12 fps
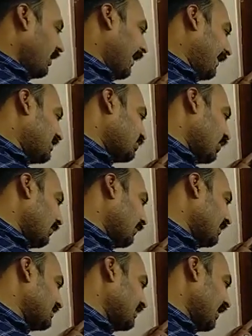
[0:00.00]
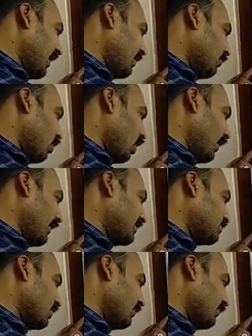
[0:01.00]
x1 plus a, mod
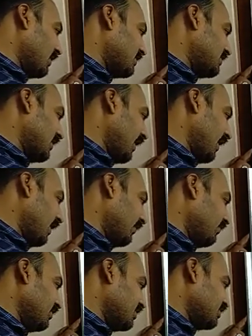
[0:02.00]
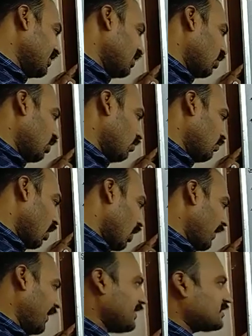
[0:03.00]
x1 plus a, which is equal to
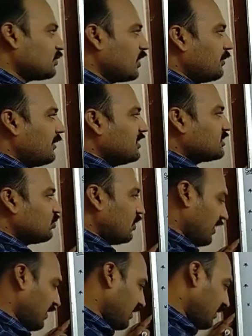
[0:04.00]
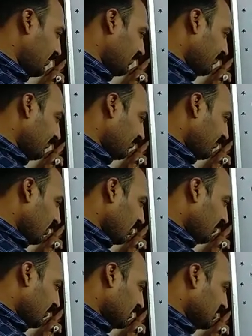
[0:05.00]
mod x1 means 1
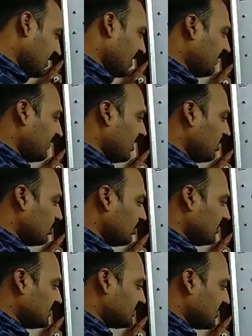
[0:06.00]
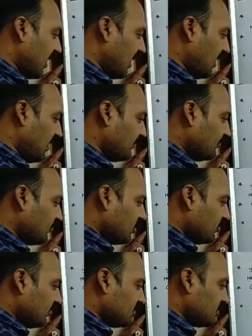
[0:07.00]
plus a value is 3,
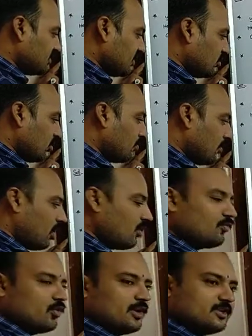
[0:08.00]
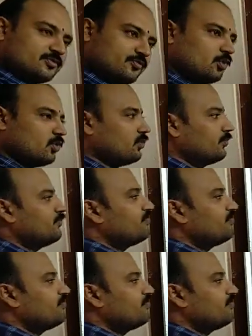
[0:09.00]
which is equal to mod 4 is 4.